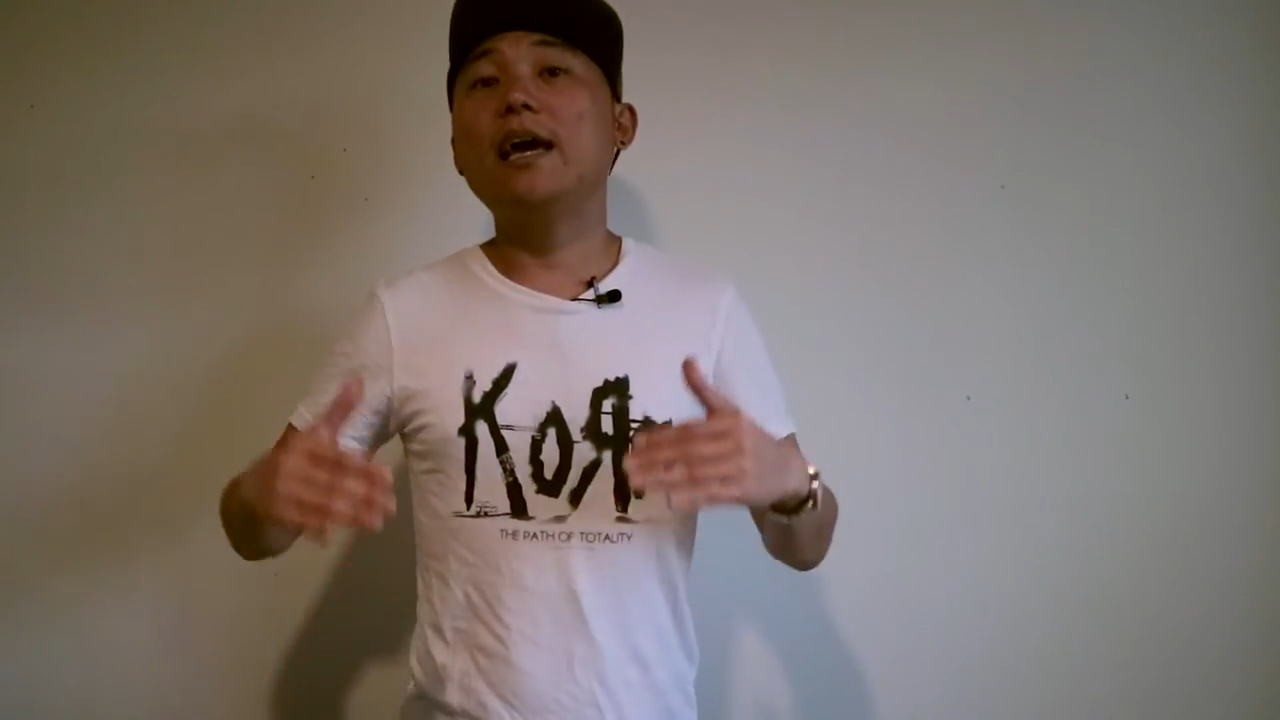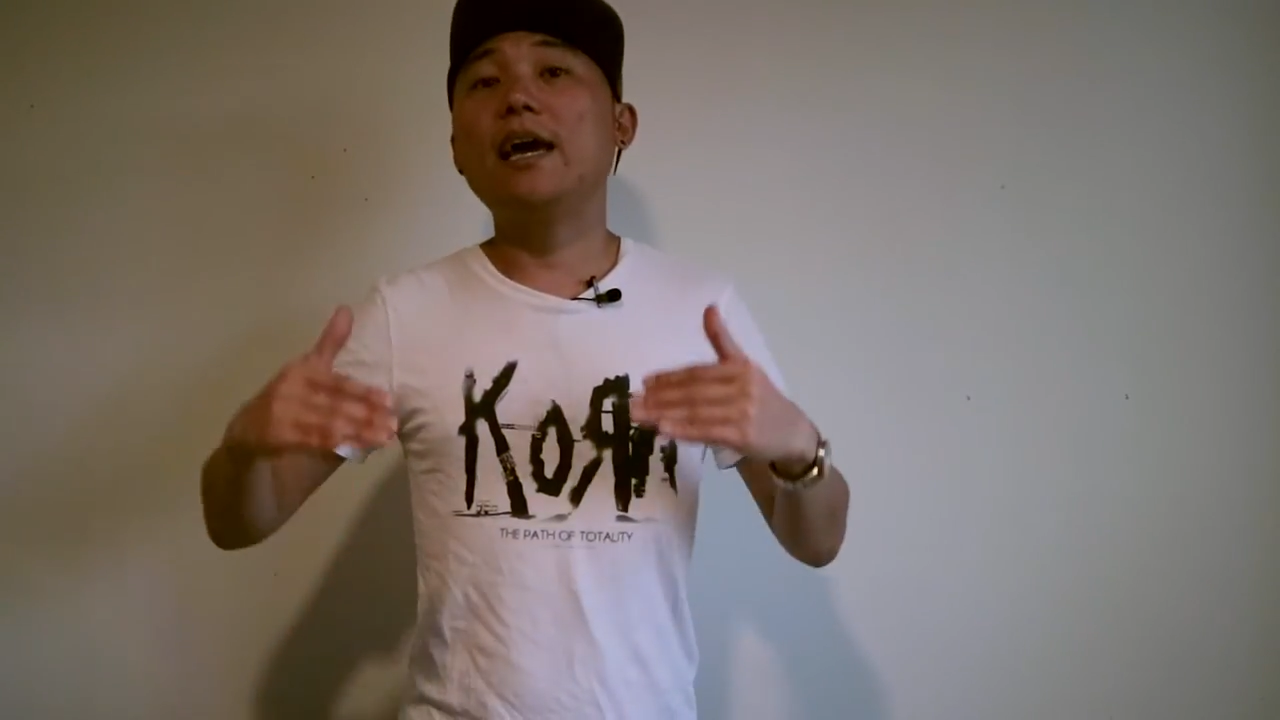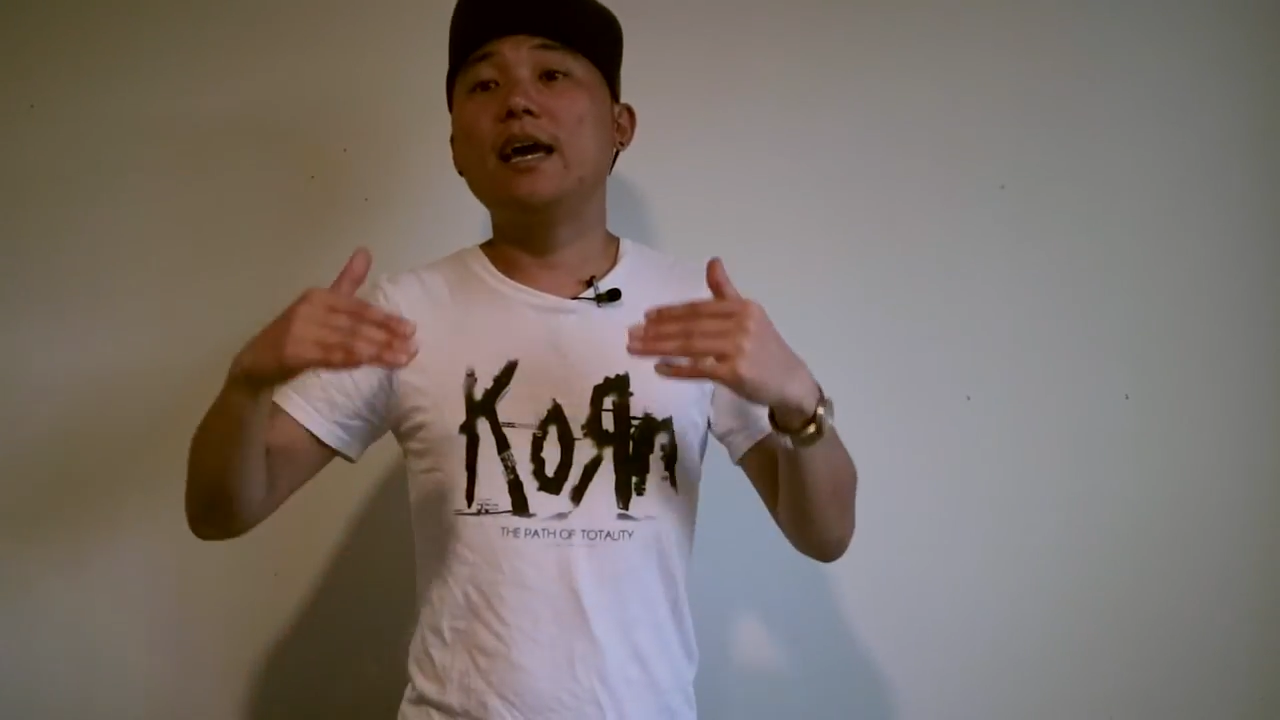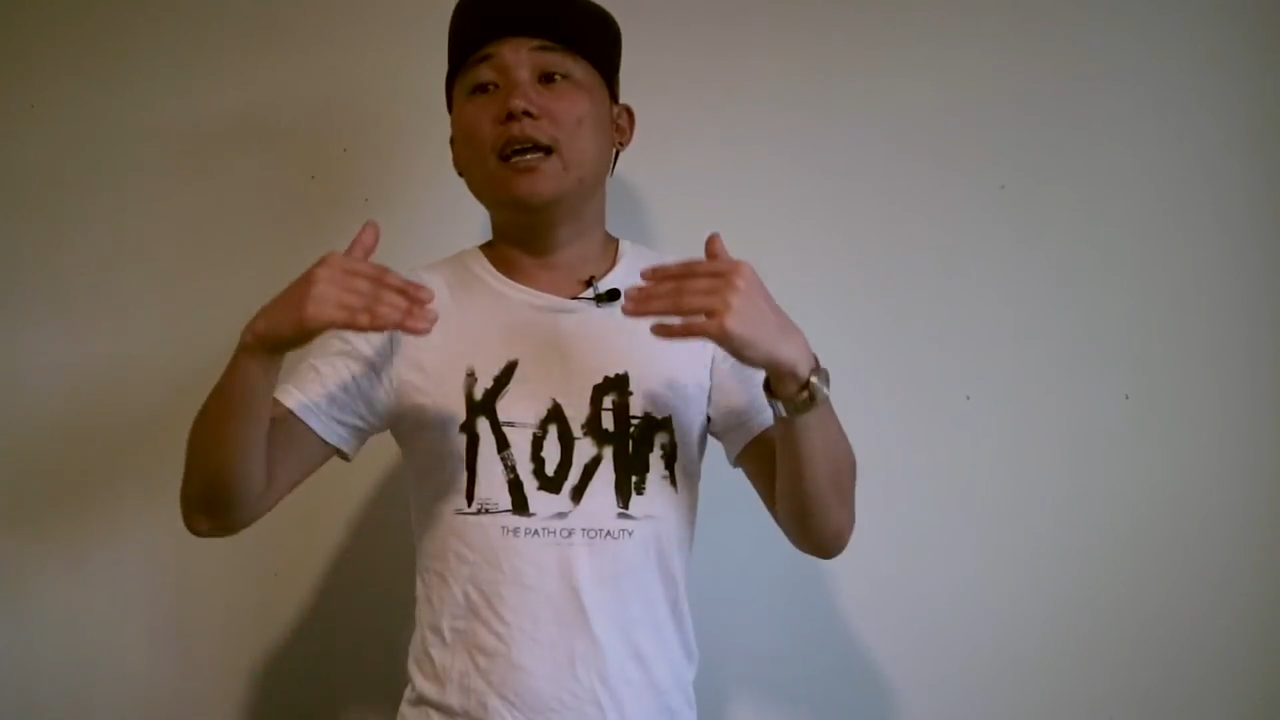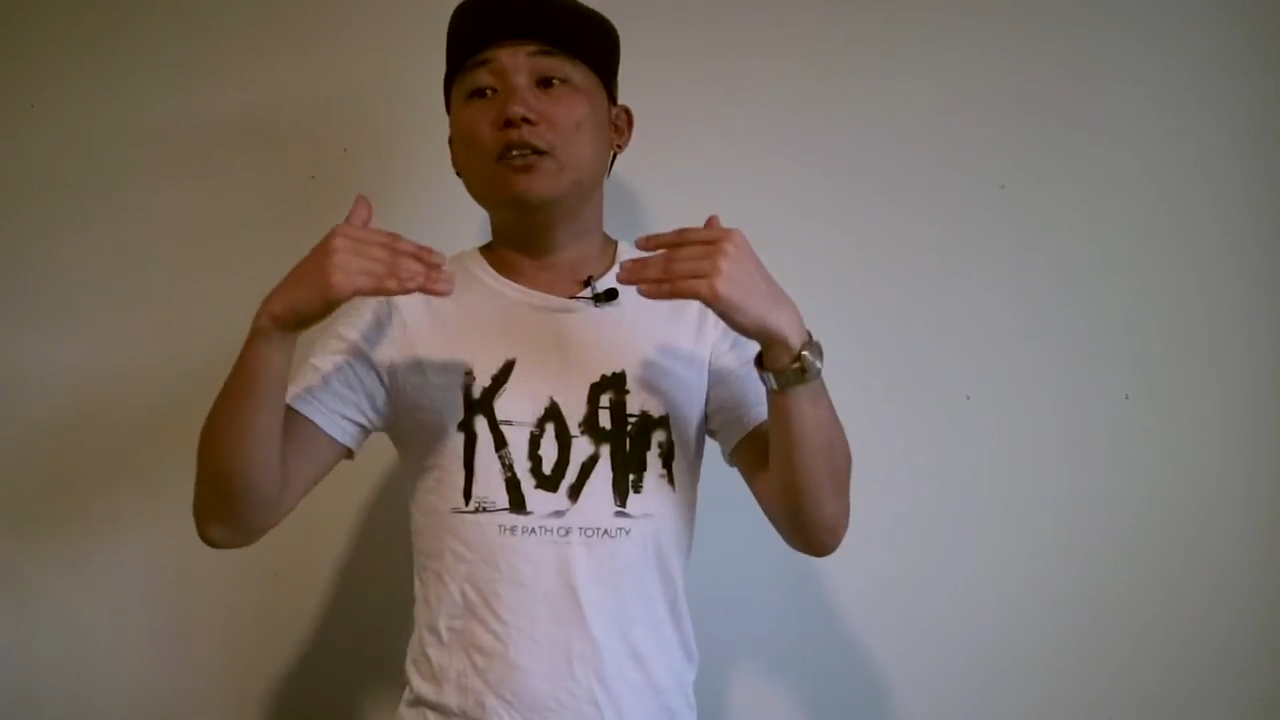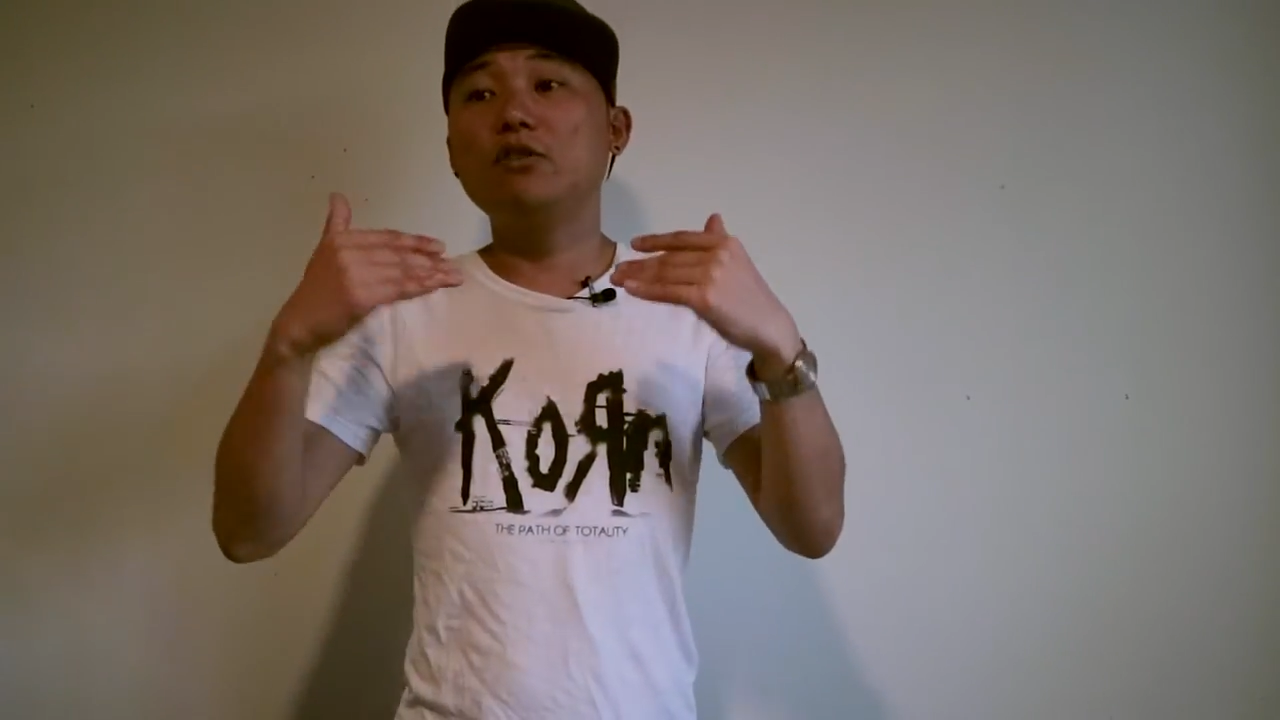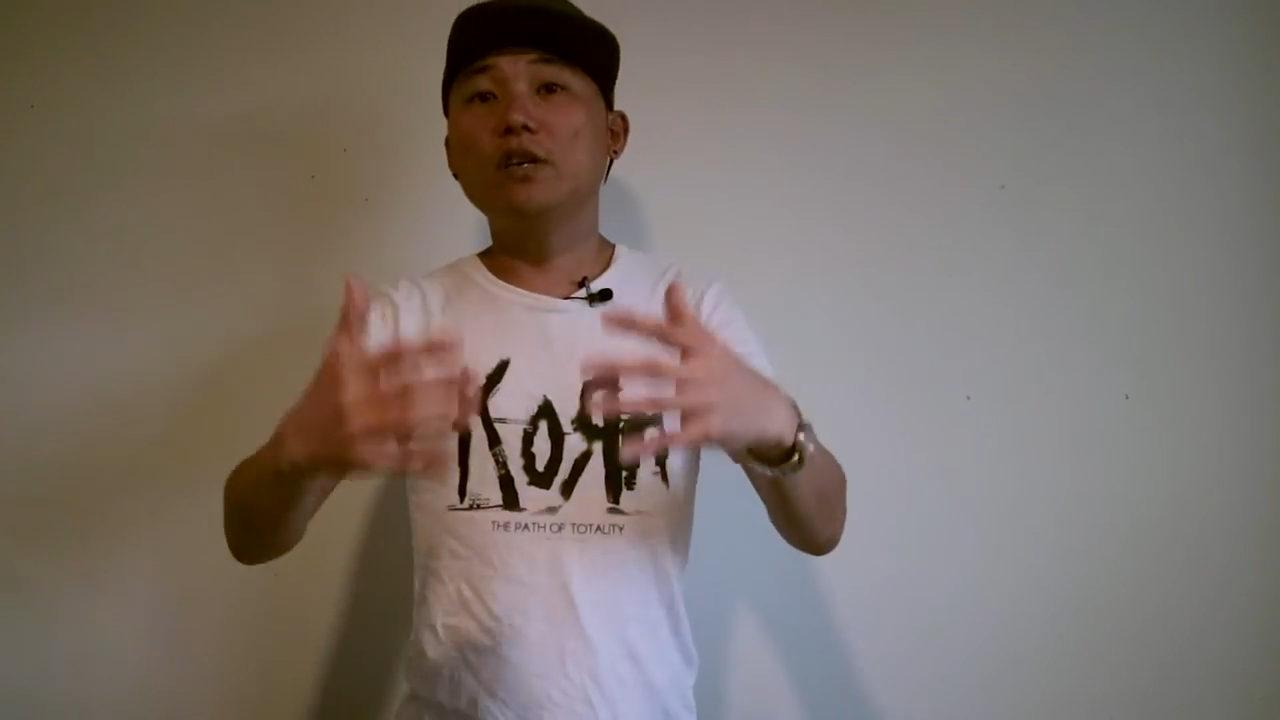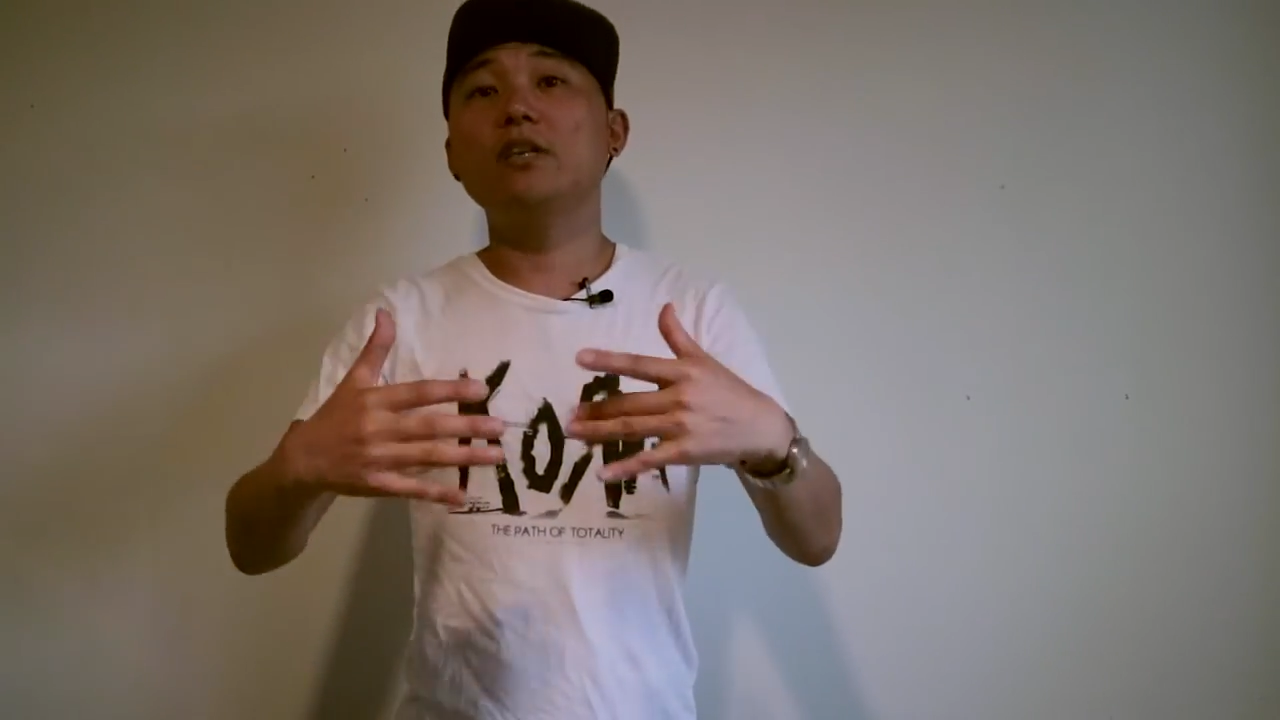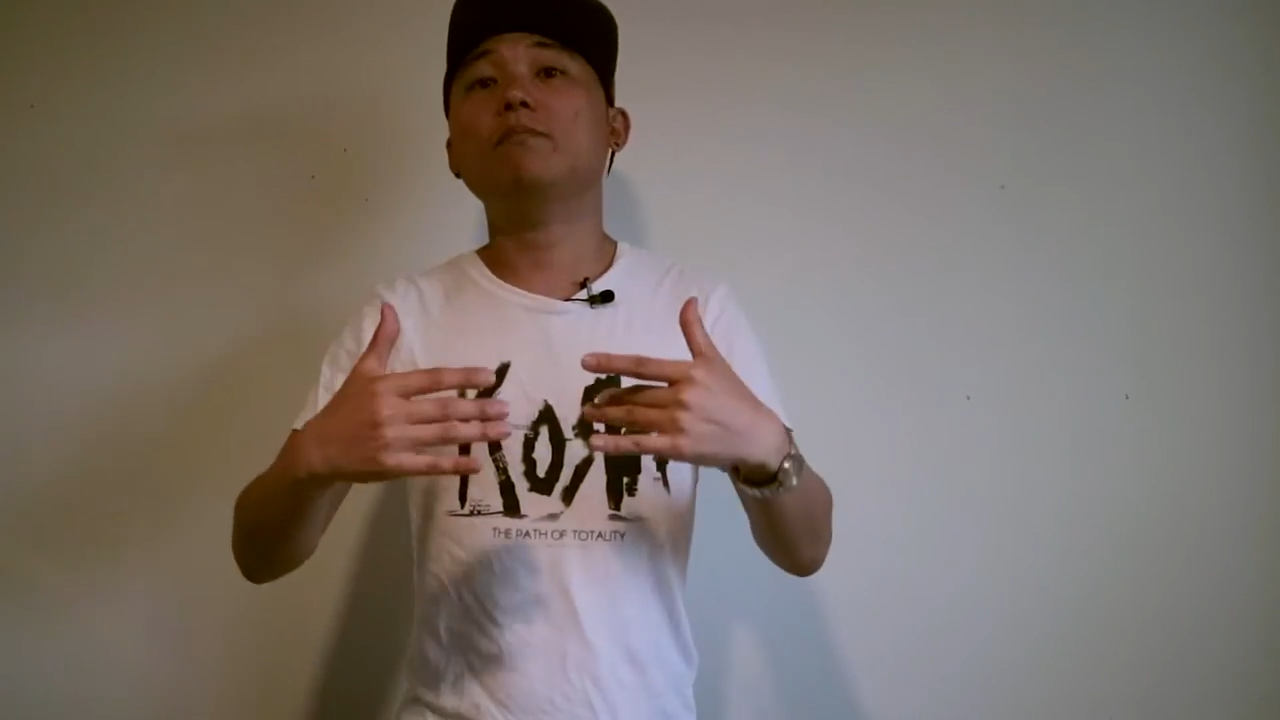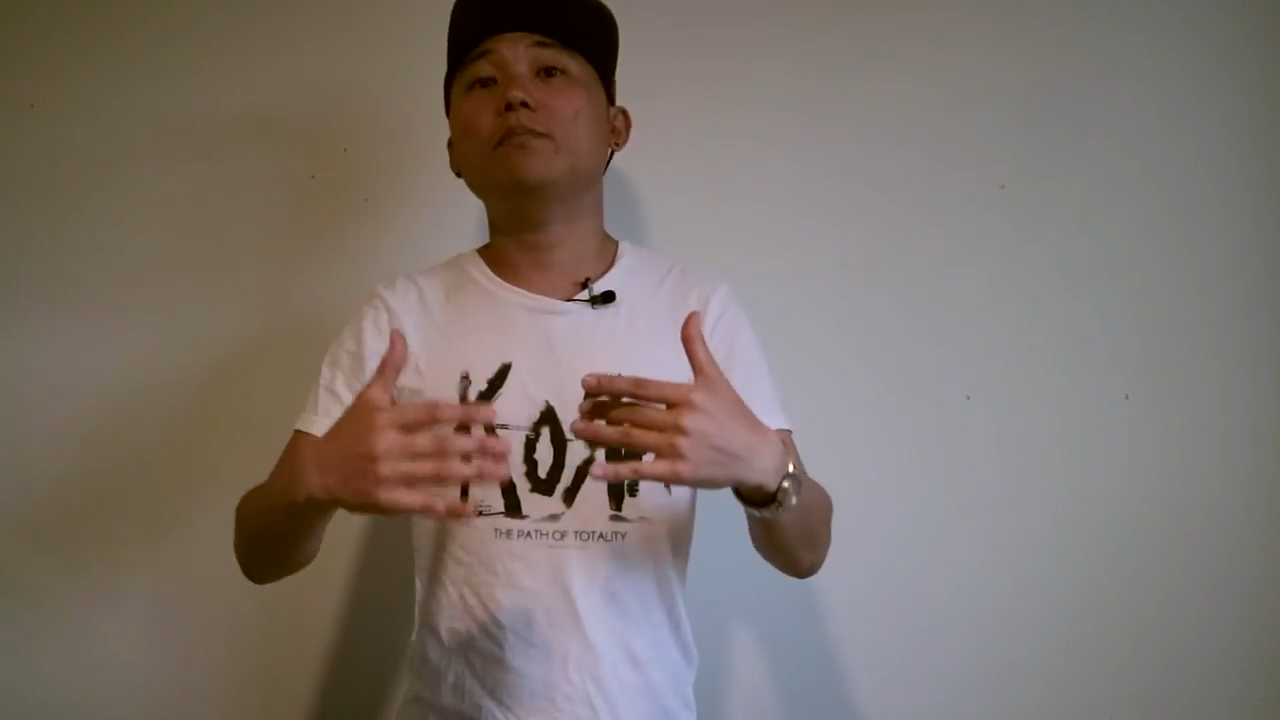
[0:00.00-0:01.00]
and you can